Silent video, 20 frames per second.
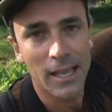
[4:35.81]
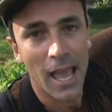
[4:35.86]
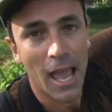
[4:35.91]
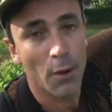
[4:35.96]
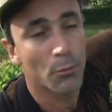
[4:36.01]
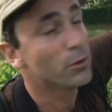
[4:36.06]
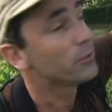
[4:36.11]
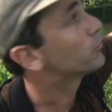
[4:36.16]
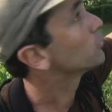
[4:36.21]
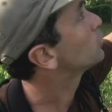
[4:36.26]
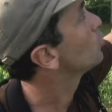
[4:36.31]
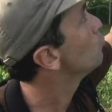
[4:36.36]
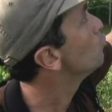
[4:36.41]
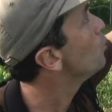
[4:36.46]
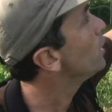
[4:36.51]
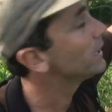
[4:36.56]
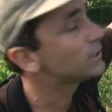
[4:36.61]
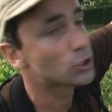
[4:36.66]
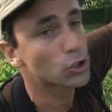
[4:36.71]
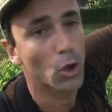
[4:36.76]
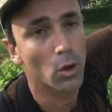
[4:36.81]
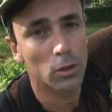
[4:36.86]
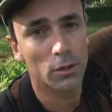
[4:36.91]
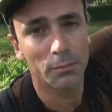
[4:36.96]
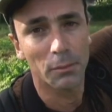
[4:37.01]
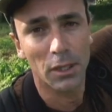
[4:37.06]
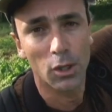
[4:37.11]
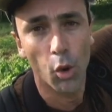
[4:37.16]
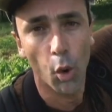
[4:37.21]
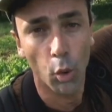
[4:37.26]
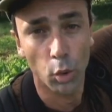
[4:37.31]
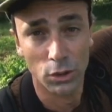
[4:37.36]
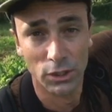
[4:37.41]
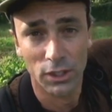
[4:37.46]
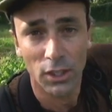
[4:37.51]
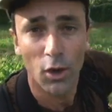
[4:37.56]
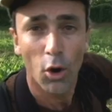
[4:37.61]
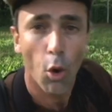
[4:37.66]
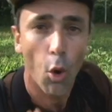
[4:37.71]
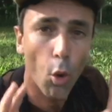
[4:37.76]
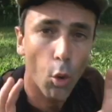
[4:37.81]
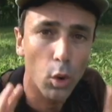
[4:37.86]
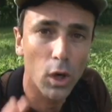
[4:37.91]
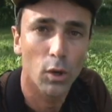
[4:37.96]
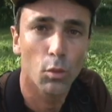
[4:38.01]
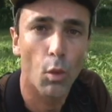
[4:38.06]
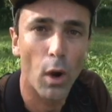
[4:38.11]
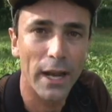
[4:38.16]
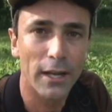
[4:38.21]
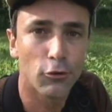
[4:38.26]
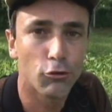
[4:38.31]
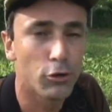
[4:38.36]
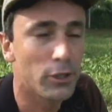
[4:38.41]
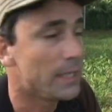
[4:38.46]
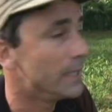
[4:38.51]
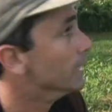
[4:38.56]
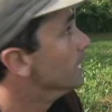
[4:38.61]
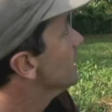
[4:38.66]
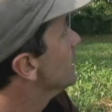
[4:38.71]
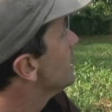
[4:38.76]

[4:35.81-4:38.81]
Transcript: and we've got the red-shouldered macaws, all in one tree.